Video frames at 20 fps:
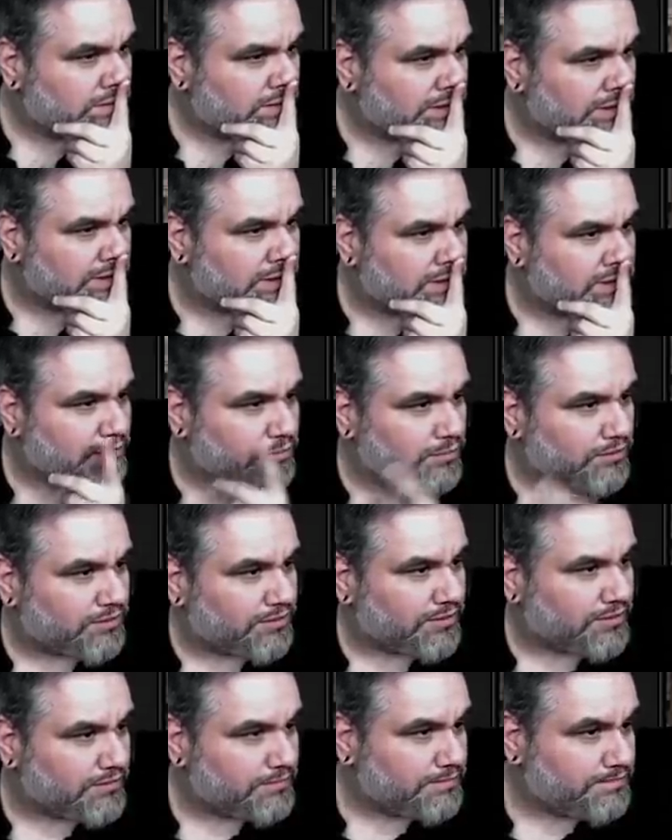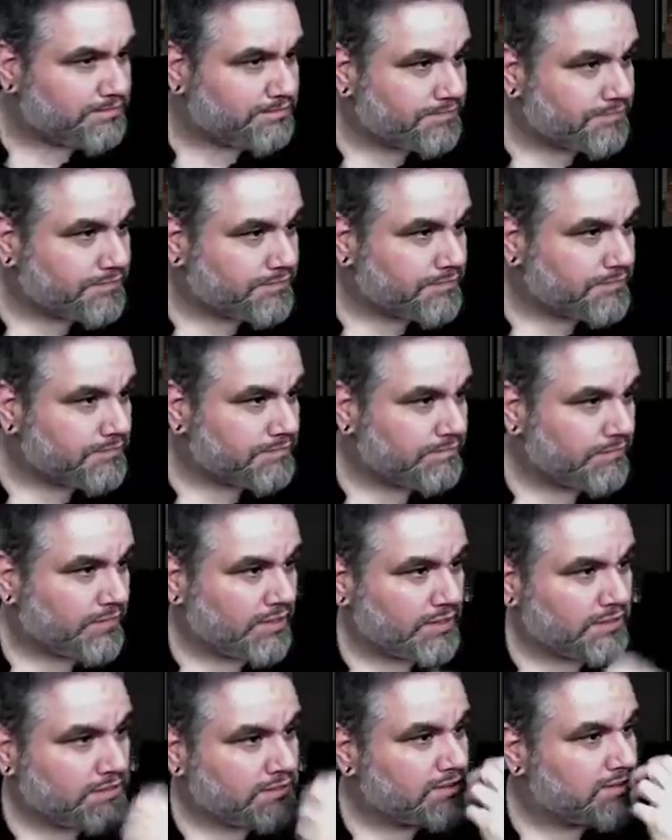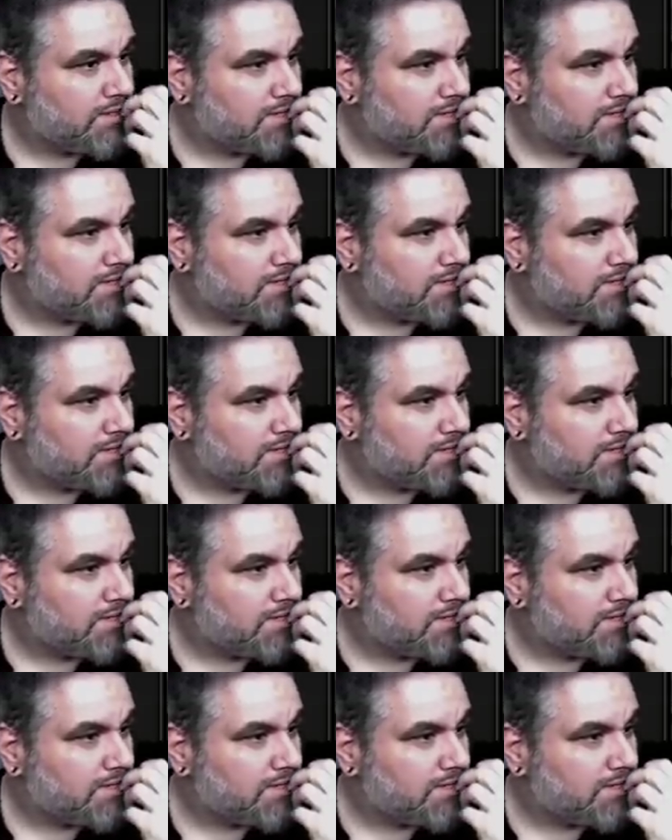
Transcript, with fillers: I think it's still worth it. Yeah, I mean,